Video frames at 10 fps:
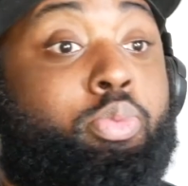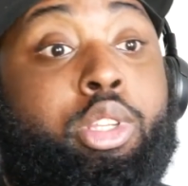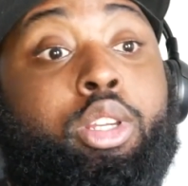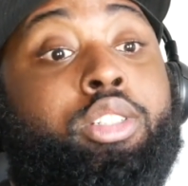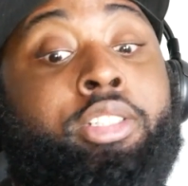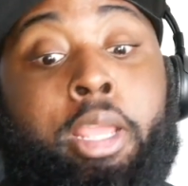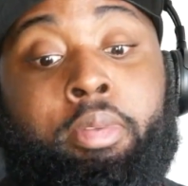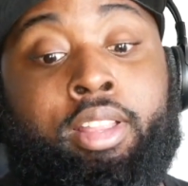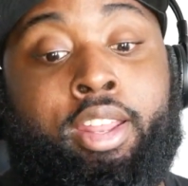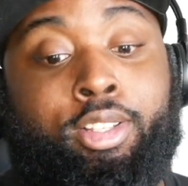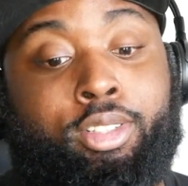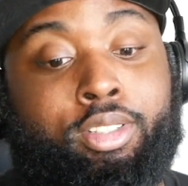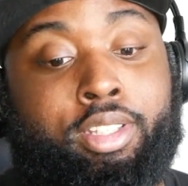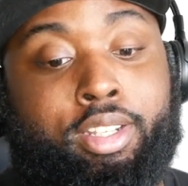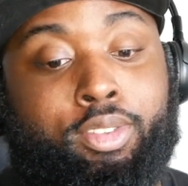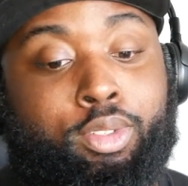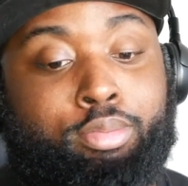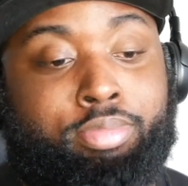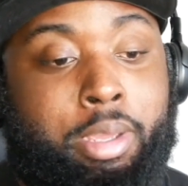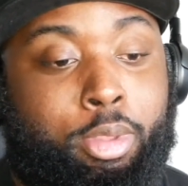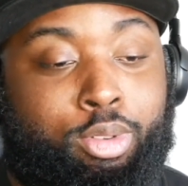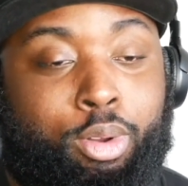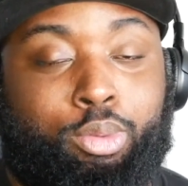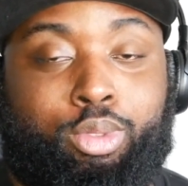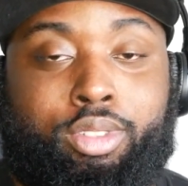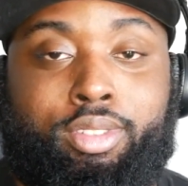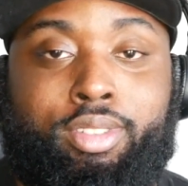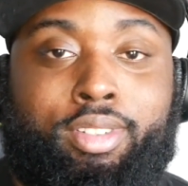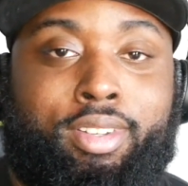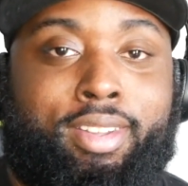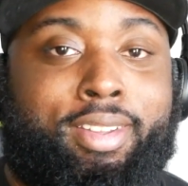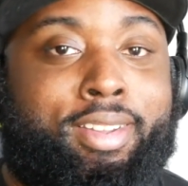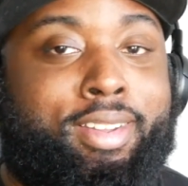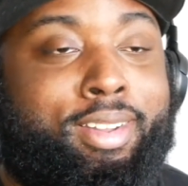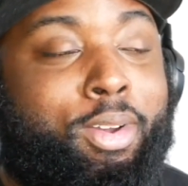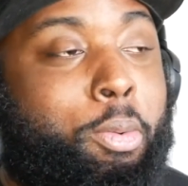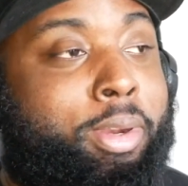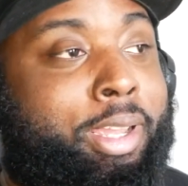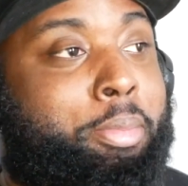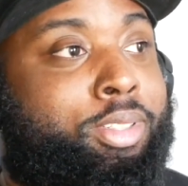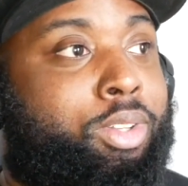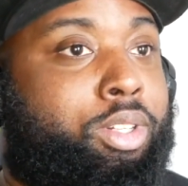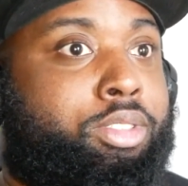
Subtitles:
Jaime Lannister at the end of the Game of Thrones opening episode.